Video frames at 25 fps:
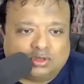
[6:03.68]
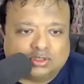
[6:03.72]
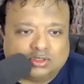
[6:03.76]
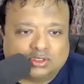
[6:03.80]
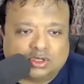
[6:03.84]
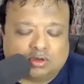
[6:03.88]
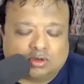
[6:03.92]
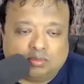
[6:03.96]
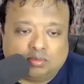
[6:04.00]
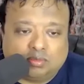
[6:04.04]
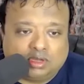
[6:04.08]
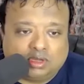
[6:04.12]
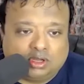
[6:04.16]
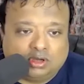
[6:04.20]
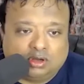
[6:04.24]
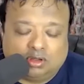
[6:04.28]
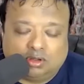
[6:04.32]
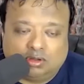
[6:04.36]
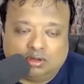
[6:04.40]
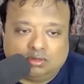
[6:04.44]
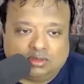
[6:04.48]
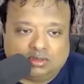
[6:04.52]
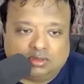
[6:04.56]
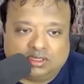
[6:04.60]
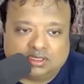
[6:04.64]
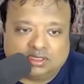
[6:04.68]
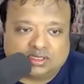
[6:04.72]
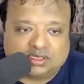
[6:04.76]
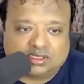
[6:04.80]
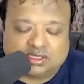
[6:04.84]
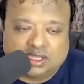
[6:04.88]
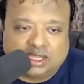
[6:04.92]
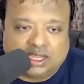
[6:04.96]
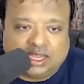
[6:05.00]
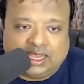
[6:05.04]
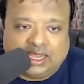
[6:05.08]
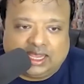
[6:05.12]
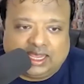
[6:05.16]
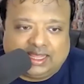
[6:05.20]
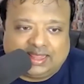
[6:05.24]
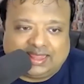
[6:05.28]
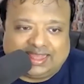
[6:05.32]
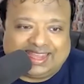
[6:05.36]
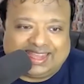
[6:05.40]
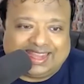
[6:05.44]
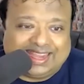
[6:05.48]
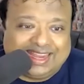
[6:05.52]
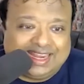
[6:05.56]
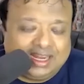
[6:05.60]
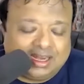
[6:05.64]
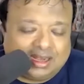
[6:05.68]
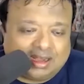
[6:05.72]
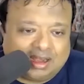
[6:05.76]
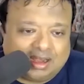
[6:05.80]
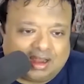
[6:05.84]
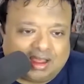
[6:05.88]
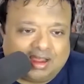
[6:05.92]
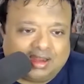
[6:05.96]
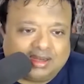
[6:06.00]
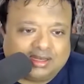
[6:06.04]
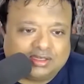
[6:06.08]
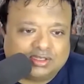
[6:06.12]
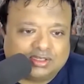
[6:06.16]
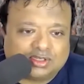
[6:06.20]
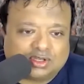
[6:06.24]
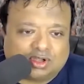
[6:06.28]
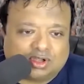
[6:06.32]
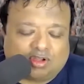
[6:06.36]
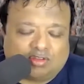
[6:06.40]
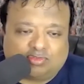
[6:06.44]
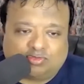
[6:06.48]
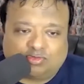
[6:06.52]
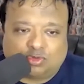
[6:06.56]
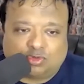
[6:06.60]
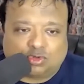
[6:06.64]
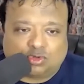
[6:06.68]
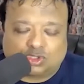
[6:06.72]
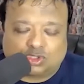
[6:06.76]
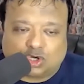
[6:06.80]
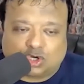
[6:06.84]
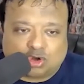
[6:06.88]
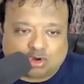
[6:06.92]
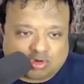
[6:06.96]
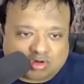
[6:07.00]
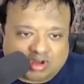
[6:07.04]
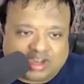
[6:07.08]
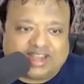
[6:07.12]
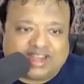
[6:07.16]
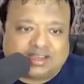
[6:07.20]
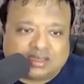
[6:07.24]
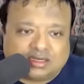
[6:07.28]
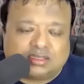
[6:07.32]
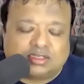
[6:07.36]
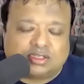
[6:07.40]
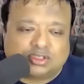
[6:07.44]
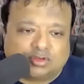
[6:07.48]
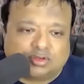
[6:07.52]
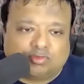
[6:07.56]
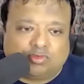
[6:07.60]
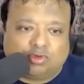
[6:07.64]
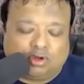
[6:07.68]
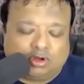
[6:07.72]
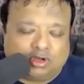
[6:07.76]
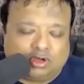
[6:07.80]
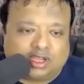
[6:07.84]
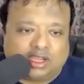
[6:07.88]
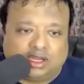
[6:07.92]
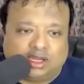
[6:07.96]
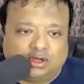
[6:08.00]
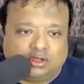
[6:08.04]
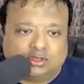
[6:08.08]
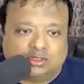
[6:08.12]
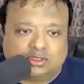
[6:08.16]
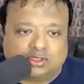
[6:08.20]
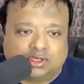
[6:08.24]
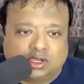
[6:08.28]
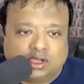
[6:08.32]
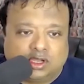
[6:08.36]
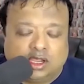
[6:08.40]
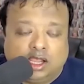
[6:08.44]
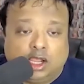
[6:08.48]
or just the inclines of those craters of volcanoes,